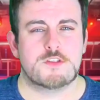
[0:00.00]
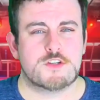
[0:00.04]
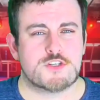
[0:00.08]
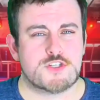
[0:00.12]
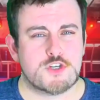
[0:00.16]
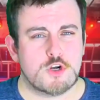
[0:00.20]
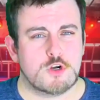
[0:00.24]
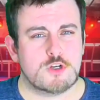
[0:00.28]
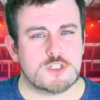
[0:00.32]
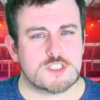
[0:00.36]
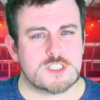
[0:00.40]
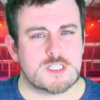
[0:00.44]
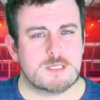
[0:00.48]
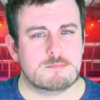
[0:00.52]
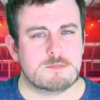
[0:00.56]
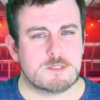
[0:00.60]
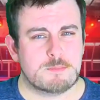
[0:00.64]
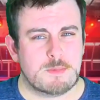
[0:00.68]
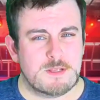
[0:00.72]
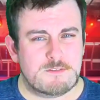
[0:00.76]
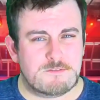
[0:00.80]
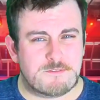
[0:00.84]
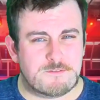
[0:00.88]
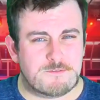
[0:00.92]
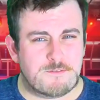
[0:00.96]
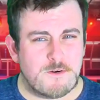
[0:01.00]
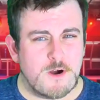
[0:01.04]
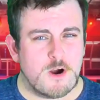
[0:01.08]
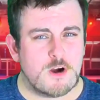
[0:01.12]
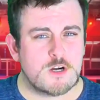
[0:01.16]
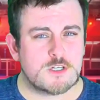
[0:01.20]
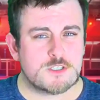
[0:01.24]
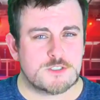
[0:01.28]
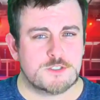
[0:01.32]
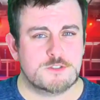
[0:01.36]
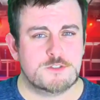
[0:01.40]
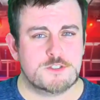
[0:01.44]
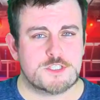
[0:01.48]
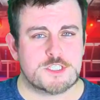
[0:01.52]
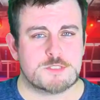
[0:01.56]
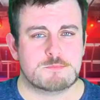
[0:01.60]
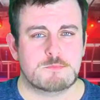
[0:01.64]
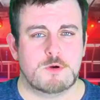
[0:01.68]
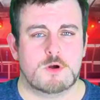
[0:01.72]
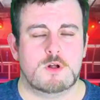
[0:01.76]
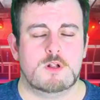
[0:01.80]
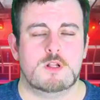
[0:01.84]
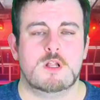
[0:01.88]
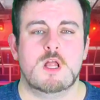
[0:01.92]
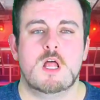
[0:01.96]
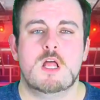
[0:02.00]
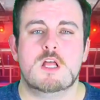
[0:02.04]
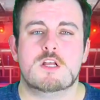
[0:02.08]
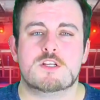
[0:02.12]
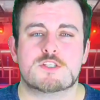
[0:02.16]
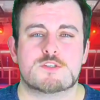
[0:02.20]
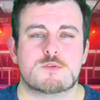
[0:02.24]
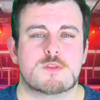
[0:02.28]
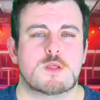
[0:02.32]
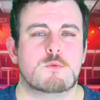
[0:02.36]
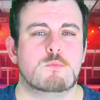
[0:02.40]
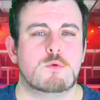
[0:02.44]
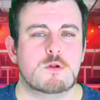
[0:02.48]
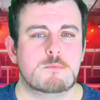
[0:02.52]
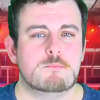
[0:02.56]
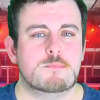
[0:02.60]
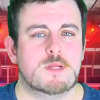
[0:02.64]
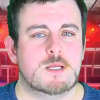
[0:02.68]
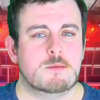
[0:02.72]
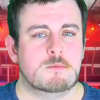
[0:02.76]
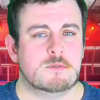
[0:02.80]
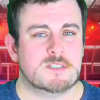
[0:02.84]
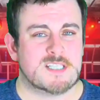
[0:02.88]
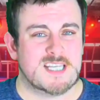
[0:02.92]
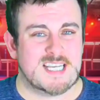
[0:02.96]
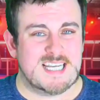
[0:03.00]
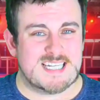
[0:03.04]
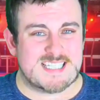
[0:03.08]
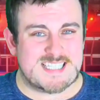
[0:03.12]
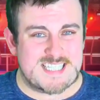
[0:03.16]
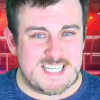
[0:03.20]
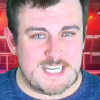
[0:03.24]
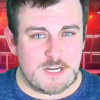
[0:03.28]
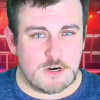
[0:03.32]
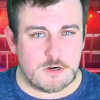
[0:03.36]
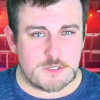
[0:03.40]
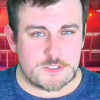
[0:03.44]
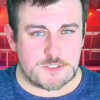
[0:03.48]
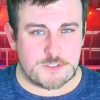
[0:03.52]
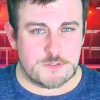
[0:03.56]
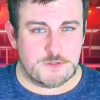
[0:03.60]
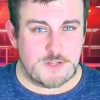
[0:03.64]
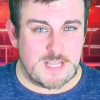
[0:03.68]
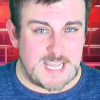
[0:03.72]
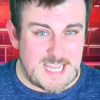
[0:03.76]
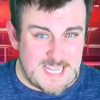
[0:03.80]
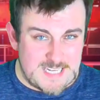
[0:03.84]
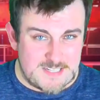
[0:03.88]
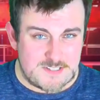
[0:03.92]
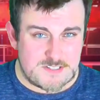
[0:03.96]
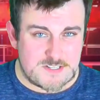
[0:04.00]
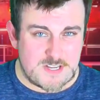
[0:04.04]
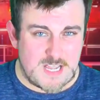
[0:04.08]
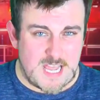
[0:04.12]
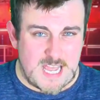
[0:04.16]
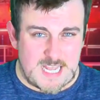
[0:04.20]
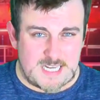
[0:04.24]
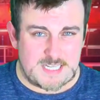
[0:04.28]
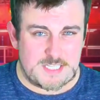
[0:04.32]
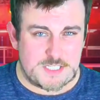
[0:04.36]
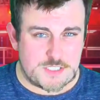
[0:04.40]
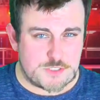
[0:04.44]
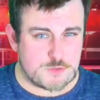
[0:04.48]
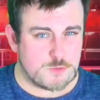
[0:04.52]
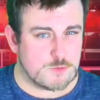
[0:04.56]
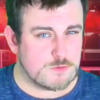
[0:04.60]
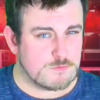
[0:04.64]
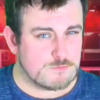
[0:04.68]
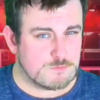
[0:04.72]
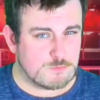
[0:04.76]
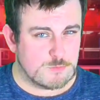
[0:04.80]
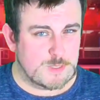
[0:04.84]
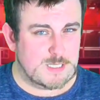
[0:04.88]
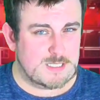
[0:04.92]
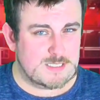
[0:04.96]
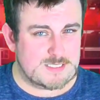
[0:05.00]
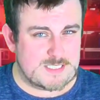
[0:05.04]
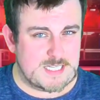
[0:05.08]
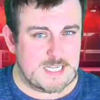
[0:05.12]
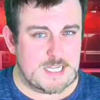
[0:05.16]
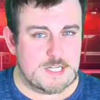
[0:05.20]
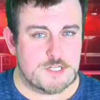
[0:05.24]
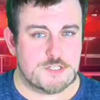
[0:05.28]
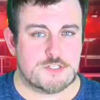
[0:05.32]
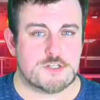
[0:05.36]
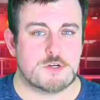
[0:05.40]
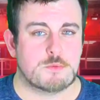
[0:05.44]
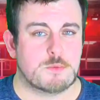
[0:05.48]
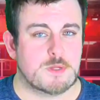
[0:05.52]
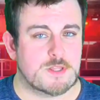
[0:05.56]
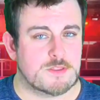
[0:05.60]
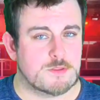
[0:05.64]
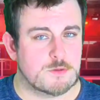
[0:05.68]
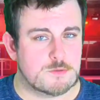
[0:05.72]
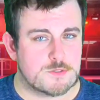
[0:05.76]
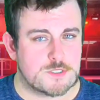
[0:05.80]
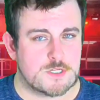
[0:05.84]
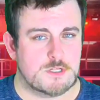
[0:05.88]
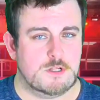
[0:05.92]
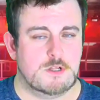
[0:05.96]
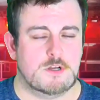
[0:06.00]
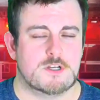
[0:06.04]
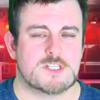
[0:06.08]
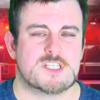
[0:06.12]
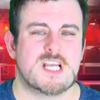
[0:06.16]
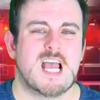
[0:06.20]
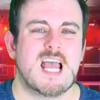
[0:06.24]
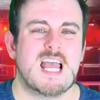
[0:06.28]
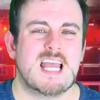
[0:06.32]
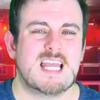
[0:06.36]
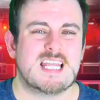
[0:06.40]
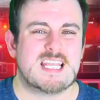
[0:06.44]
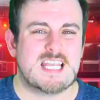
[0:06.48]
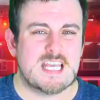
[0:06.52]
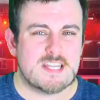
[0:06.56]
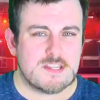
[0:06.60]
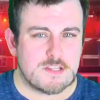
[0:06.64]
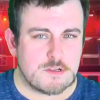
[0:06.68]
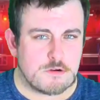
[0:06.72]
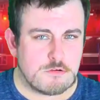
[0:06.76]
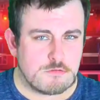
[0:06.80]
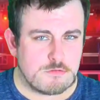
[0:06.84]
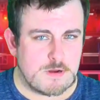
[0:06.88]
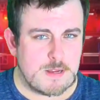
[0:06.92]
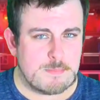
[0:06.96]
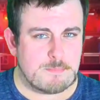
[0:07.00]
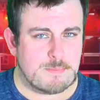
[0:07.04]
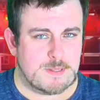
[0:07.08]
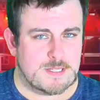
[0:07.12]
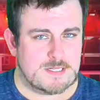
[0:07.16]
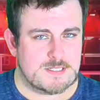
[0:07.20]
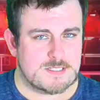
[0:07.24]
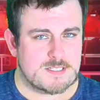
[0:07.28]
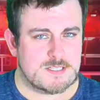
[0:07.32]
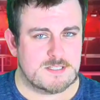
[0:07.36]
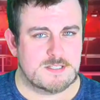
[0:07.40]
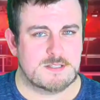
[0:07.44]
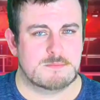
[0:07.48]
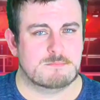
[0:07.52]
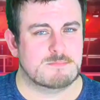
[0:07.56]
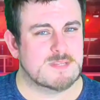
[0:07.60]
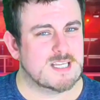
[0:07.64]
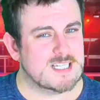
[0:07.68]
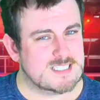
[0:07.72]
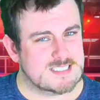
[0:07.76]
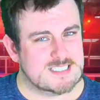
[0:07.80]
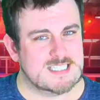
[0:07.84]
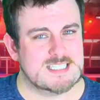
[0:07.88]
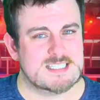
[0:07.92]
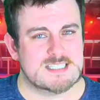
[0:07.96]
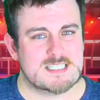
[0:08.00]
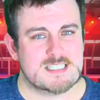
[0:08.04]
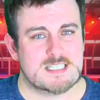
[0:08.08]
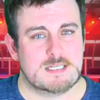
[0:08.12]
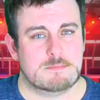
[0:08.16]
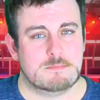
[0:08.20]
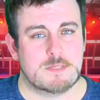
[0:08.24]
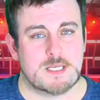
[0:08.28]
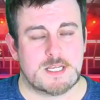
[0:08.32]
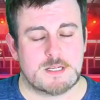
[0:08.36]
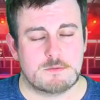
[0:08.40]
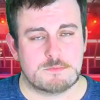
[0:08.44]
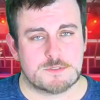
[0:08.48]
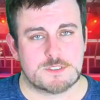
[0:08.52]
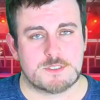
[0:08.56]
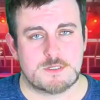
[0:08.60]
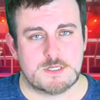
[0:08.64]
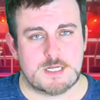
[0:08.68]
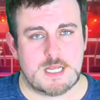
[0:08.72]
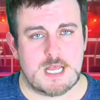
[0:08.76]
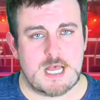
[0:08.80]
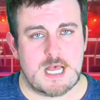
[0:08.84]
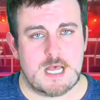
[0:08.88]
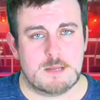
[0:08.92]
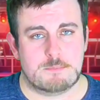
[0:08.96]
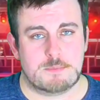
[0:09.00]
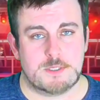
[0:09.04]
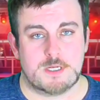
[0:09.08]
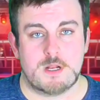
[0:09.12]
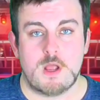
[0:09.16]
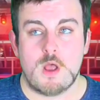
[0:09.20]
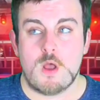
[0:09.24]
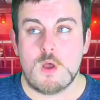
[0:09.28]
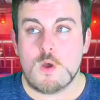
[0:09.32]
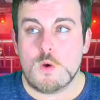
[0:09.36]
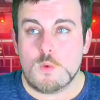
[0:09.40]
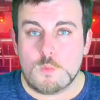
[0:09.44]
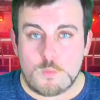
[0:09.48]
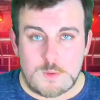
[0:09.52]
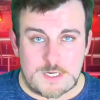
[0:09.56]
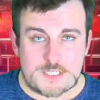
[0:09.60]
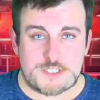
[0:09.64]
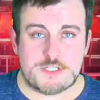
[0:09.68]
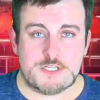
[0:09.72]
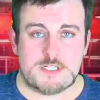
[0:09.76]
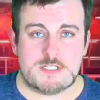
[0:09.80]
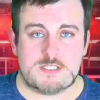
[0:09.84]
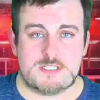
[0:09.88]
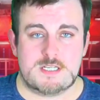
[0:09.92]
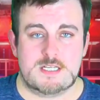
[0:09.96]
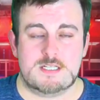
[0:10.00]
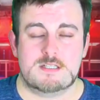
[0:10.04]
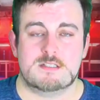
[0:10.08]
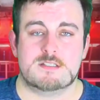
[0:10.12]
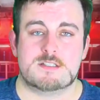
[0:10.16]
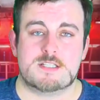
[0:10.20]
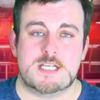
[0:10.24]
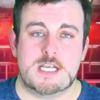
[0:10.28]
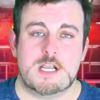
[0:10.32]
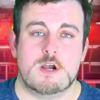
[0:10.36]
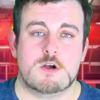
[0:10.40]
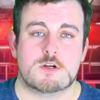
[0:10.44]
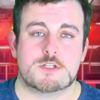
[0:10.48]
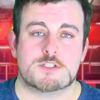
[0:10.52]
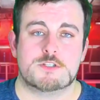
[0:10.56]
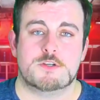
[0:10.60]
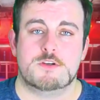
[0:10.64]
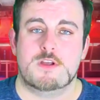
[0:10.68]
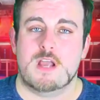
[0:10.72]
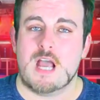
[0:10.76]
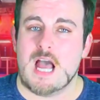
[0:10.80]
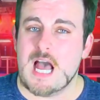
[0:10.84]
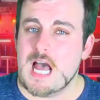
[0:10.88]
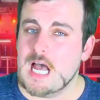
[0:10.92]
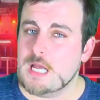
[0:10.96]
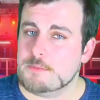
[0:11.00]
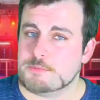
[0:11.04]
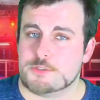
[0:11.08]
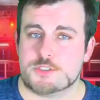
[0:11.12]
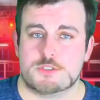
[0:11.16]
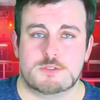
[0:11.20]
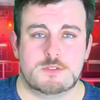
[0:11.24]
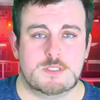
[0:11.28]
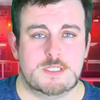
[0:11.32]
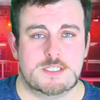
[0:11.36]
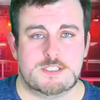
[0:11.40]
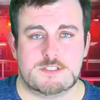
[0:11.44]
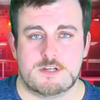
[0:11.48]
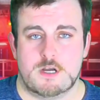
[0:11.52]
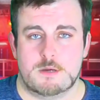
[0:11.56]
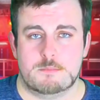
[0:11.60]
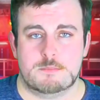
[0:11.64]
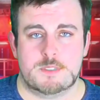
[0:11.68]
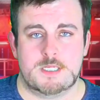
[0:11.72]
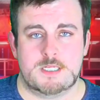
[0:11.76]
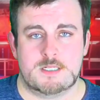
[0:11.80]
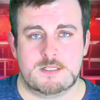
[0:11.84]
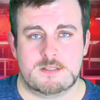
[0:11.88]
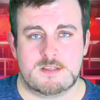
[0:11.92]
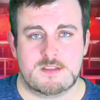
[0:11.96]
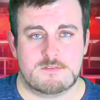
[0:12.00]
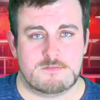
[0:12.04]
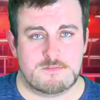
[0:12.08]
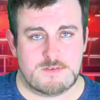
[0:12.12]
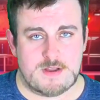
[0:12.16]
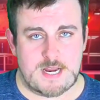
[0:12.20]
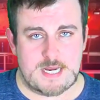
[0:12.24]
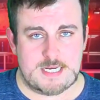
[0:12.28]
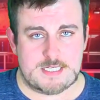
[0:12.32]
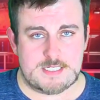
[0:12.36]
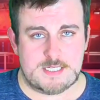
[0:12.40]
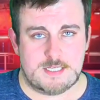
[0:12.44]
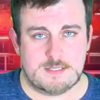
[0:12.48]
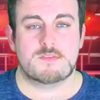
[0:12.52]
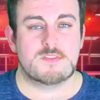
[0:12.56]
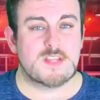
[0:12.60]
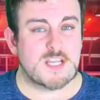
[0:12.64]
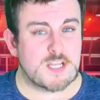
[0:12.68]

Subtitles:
The jaws seem to be far too small, so they wouldn't be able to get TR2 into any sort of real danger with those claws, get the grip into them. That didn't seem like it was going to happen, which it didn't. TR2 absolutely dominated the fight.